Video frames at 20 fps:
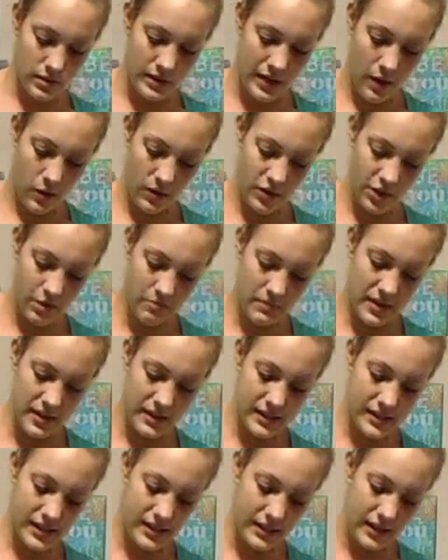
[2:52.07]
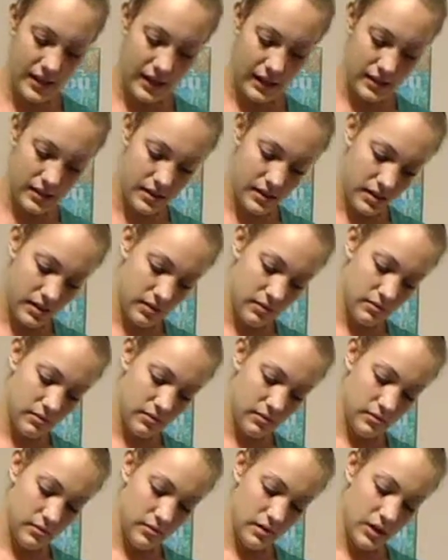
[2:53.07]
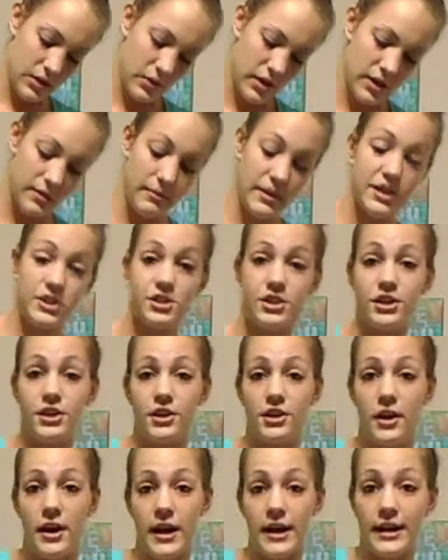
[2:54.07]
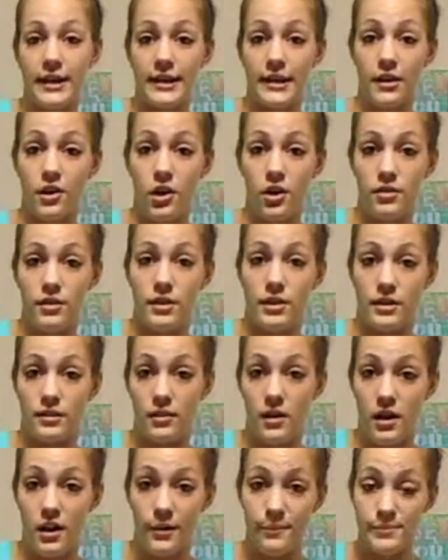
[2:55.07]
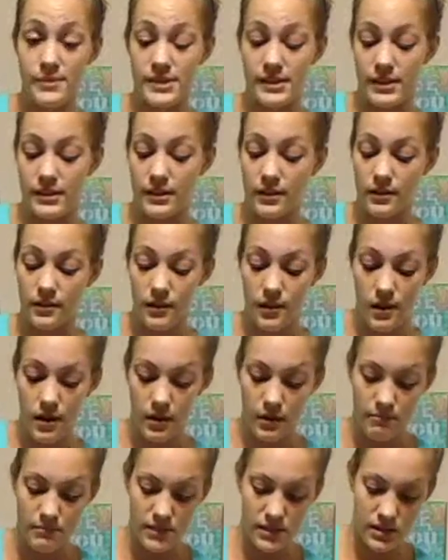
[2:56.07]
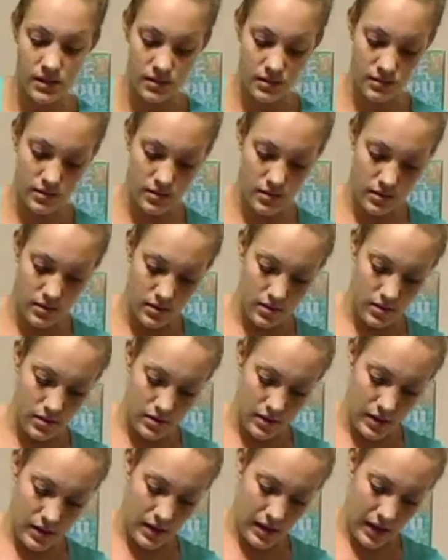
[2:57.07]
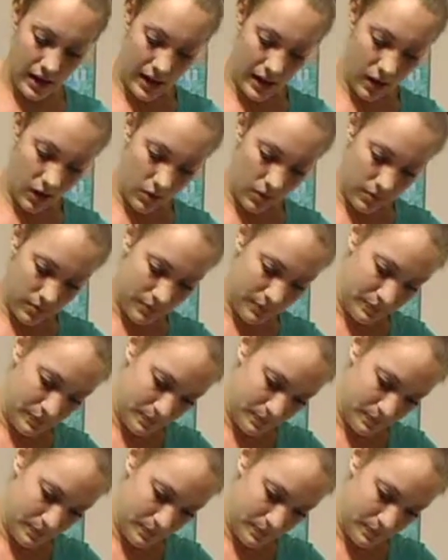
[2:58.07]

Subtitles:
Now when you're mixing this, you want to make sure you go ahead and get all the lumps and the clumps out.